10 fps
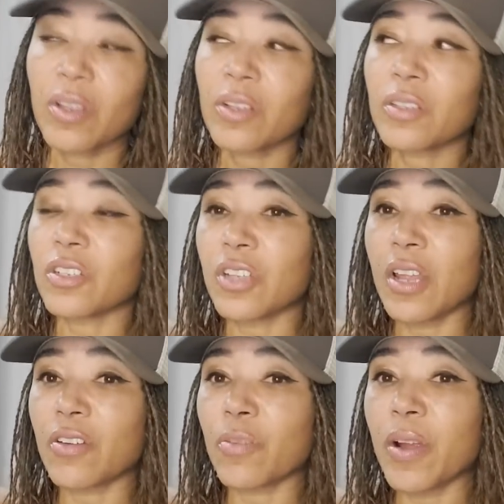the
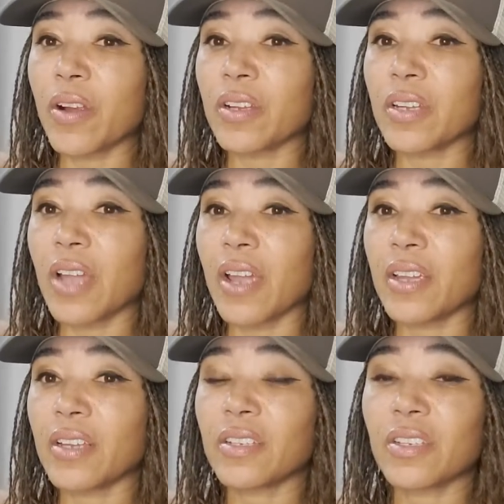standard American
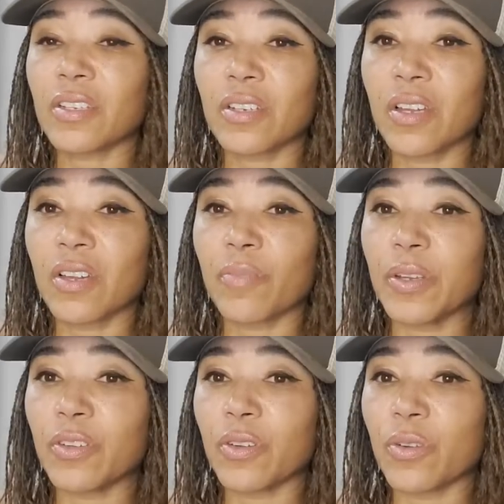diet. I've been
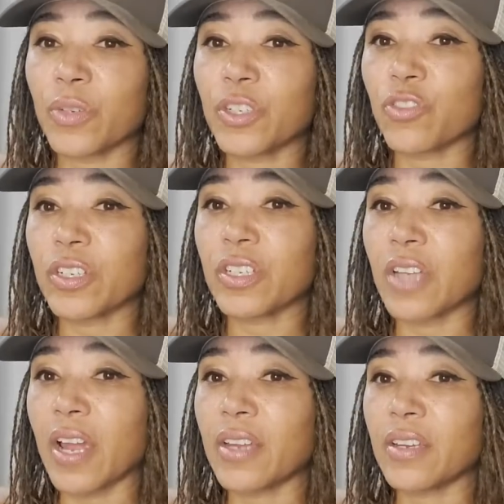doing a restricted
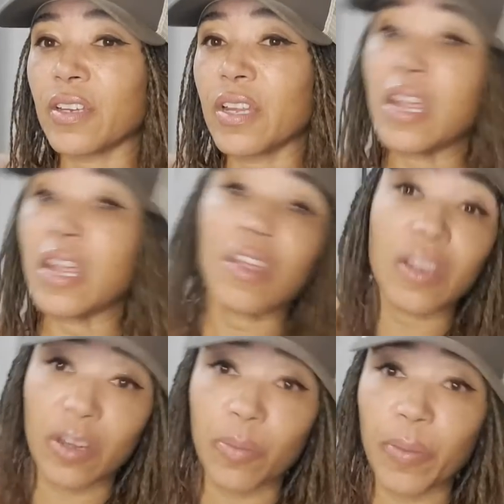diet in
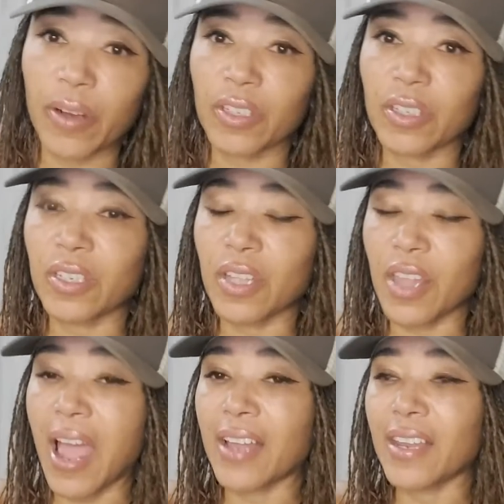comparison to
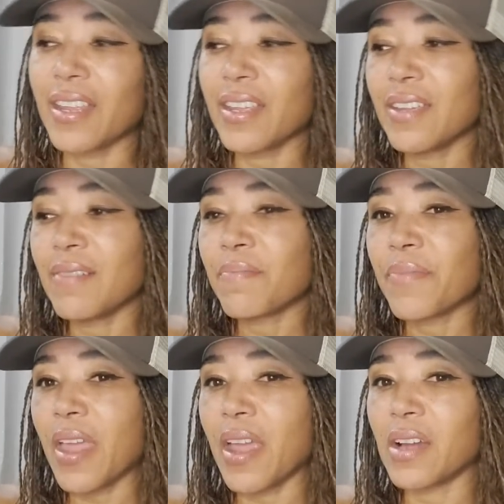that,
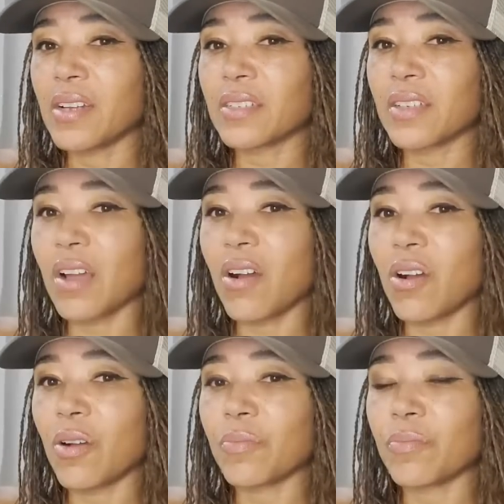and
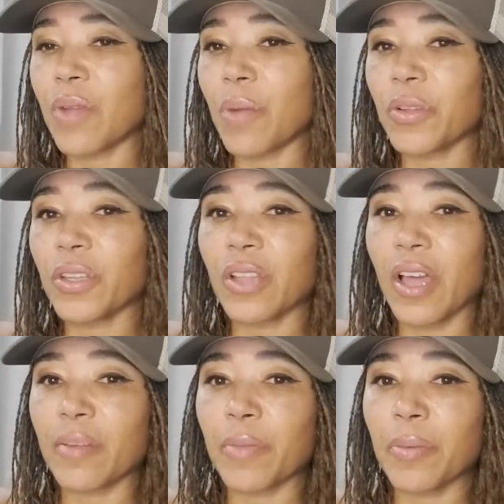um, I'm really glad
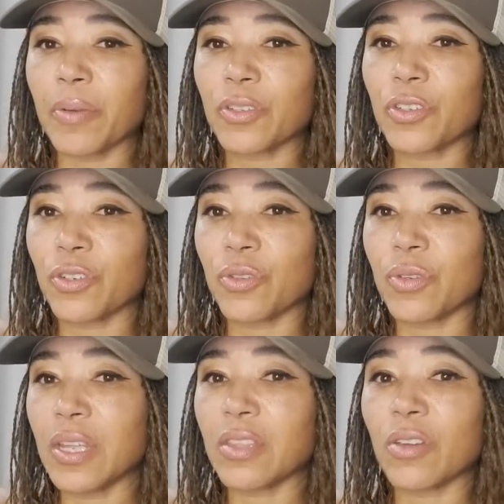I'm able to
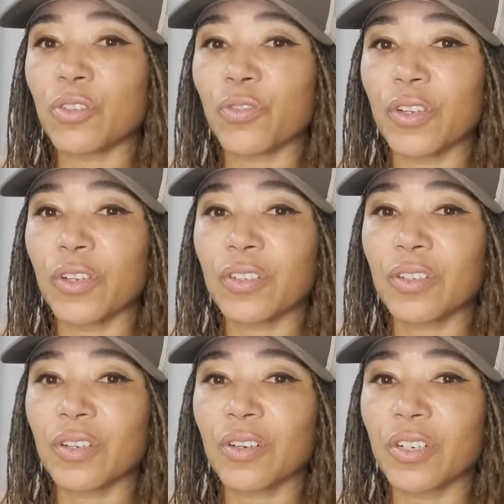eat those foods.
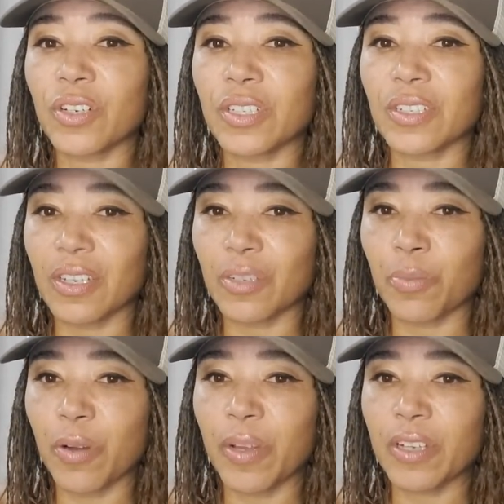And Kristen says
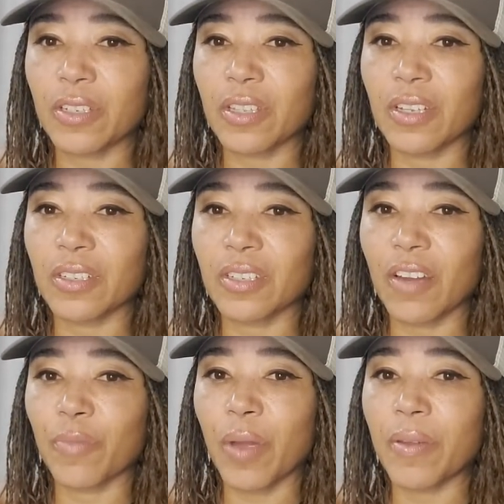butter makes the inside
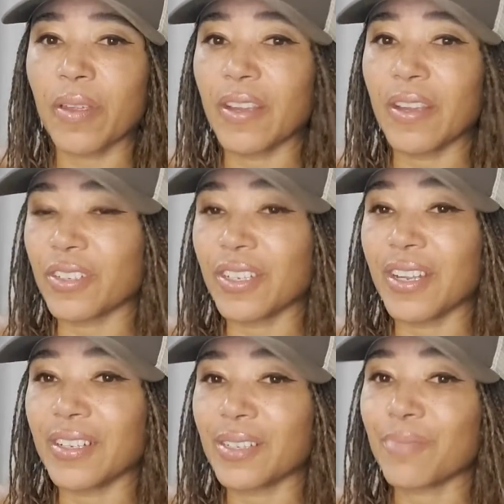of my ears
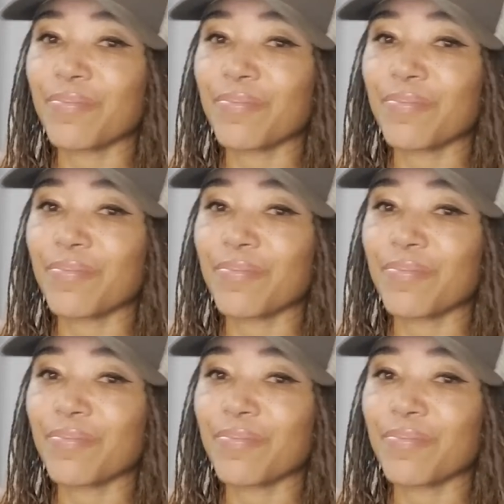itch,